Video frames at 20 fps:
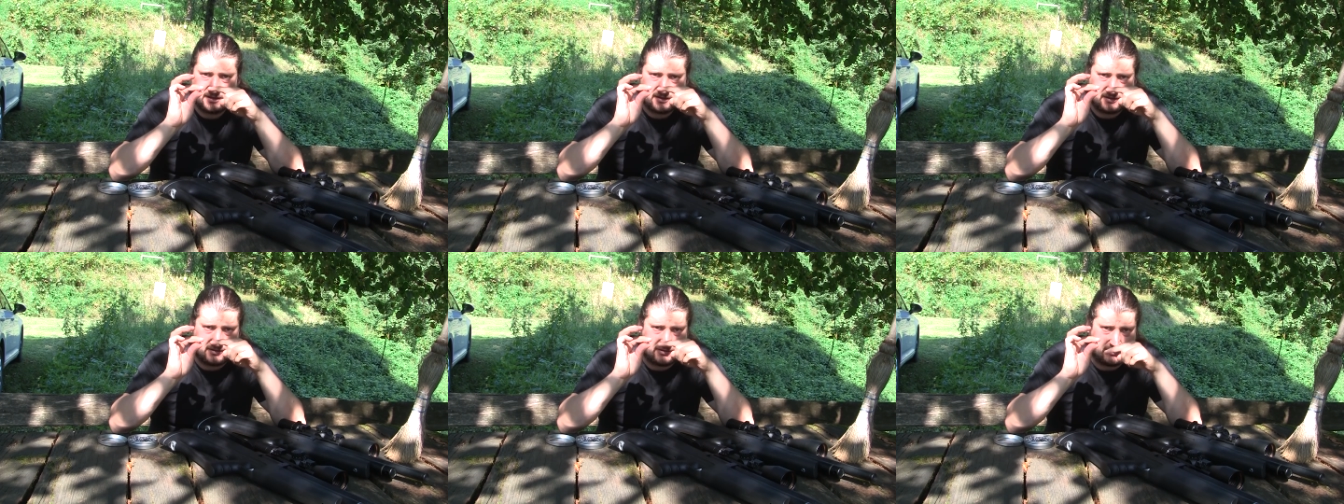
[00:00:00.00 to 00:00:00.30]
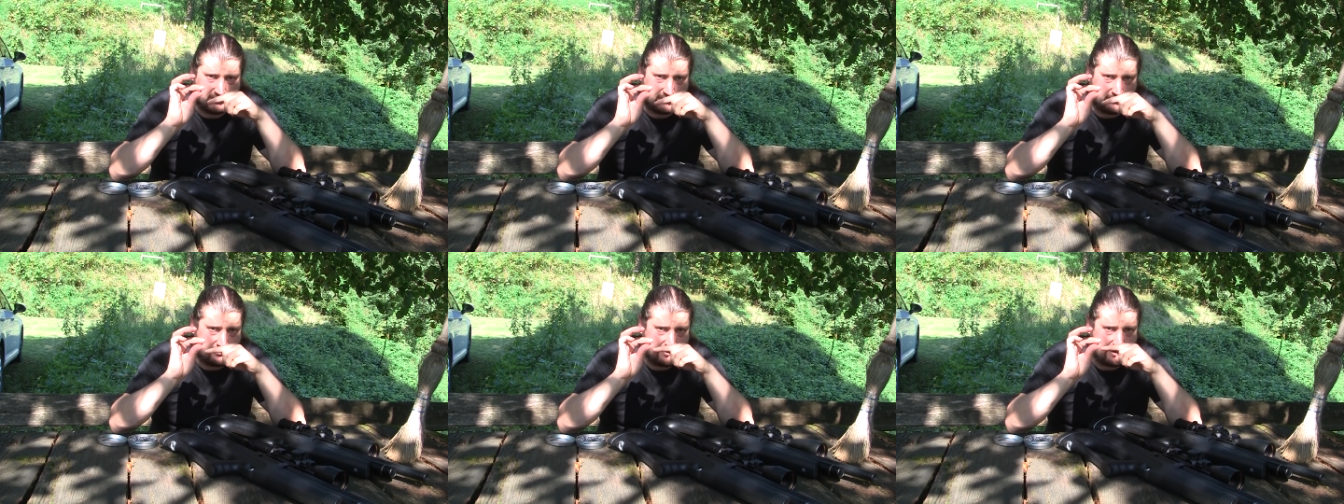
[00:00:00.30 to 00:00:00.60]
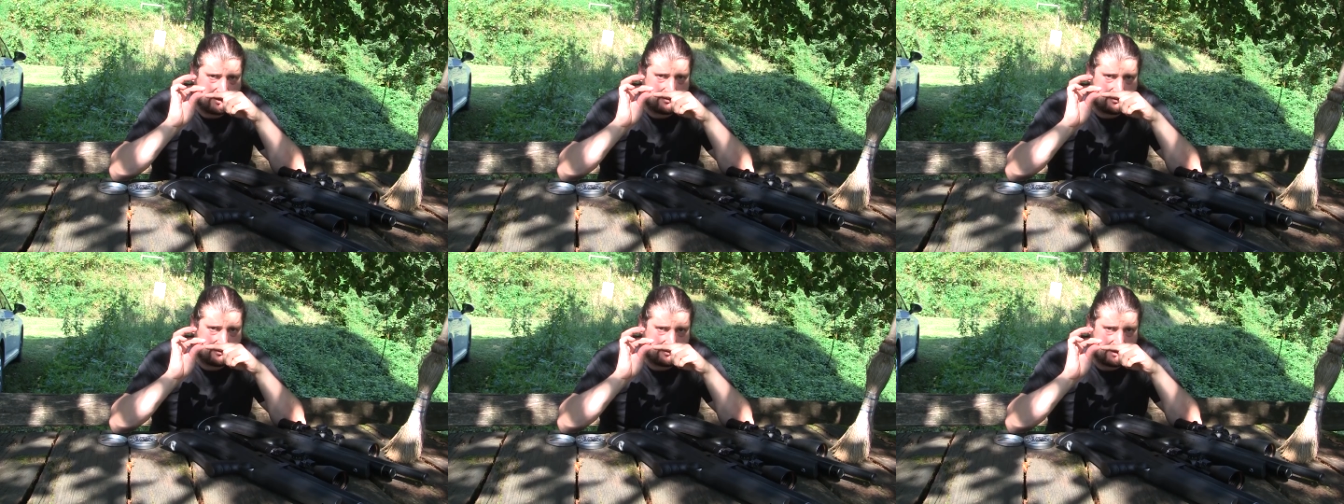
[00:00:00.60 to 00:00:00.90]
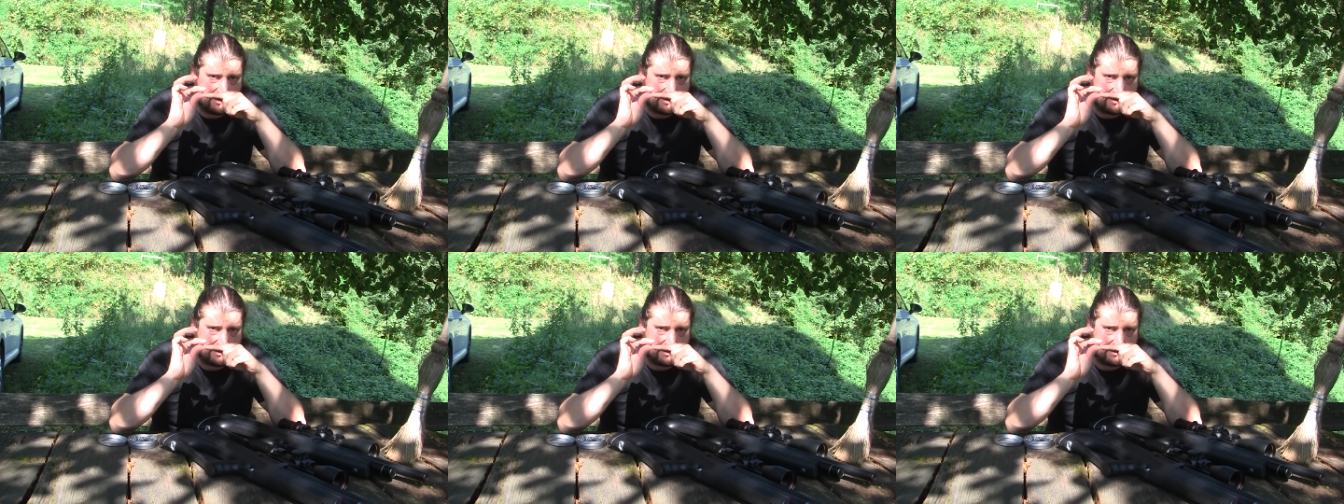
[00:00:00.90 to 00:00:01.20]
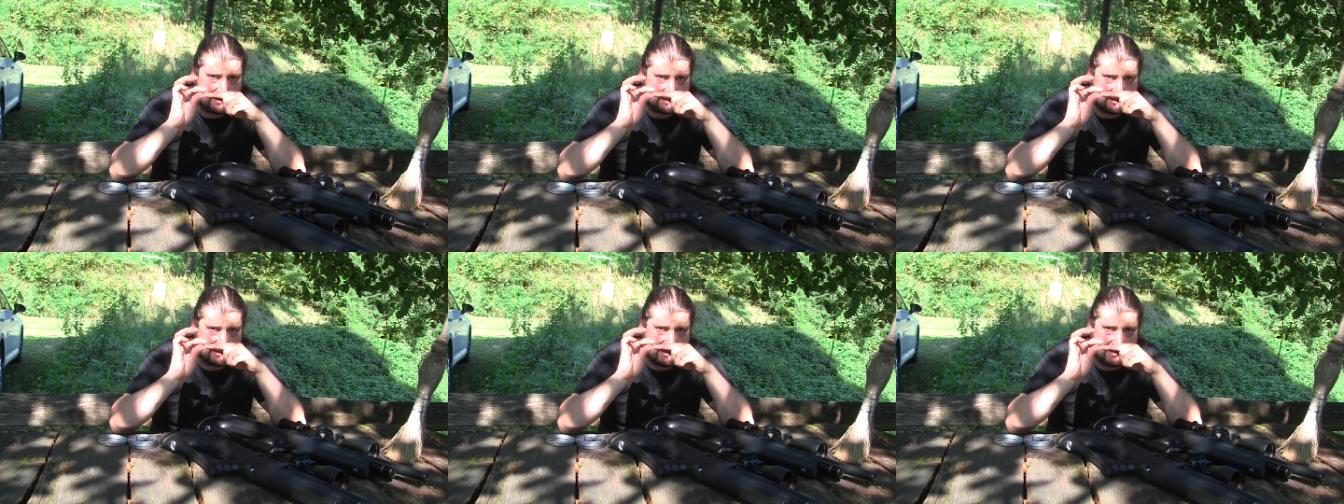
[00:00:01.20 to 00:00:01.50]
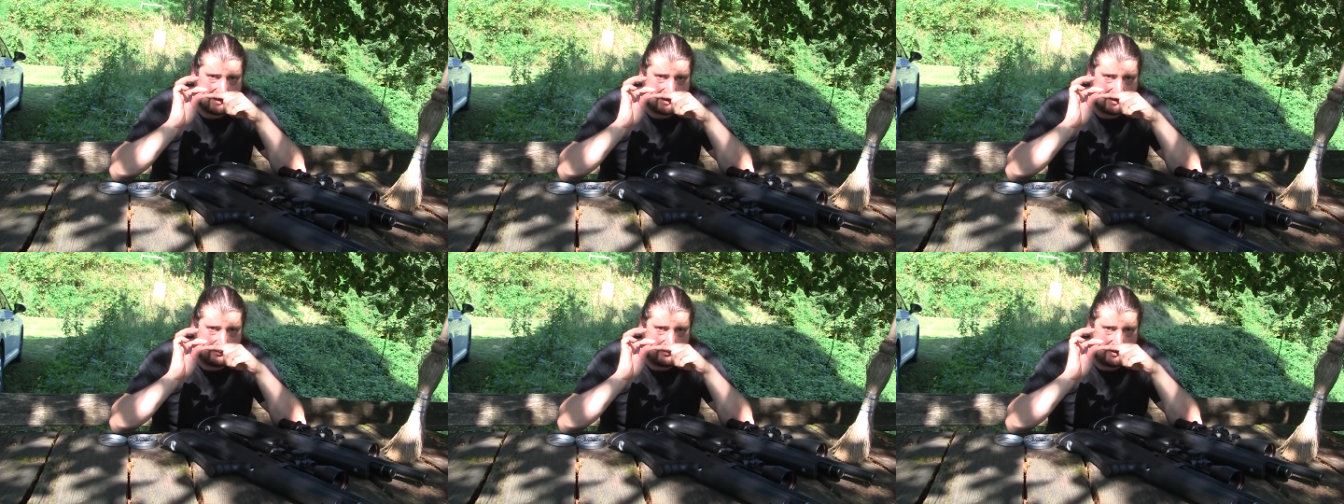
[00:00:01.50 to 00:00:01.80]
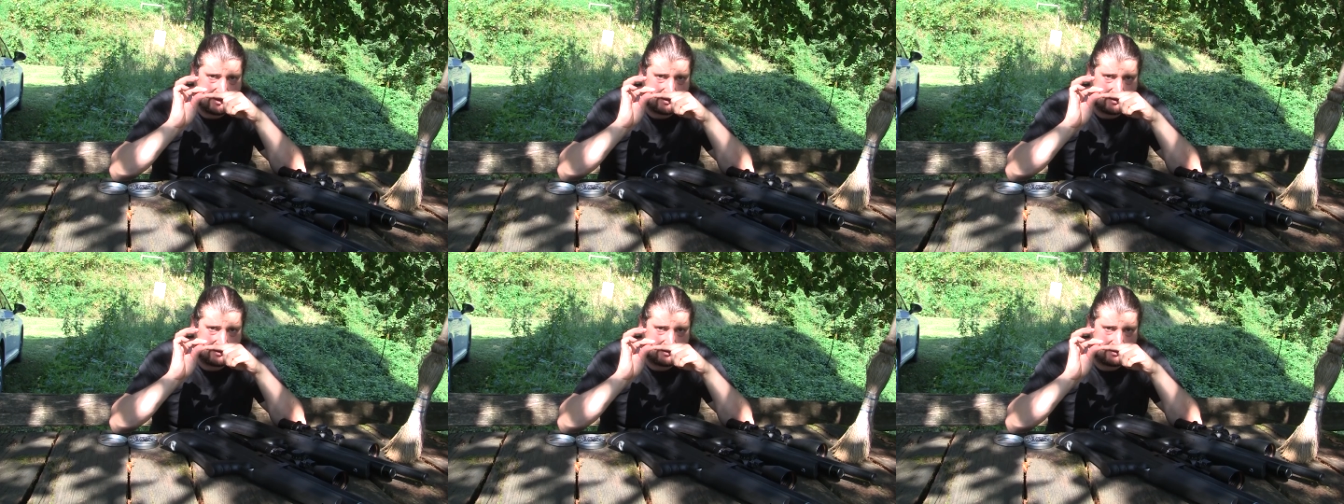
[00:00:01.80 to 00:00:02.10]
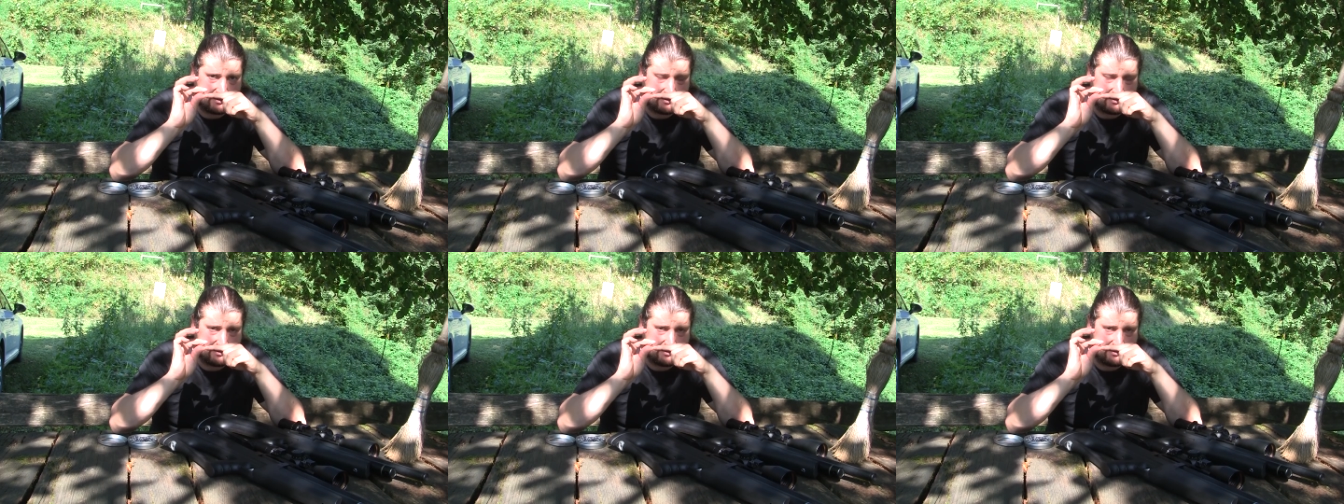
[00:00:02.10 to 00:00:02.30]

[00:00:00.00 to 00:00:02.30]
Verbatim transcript: The rear ring is slightly bigger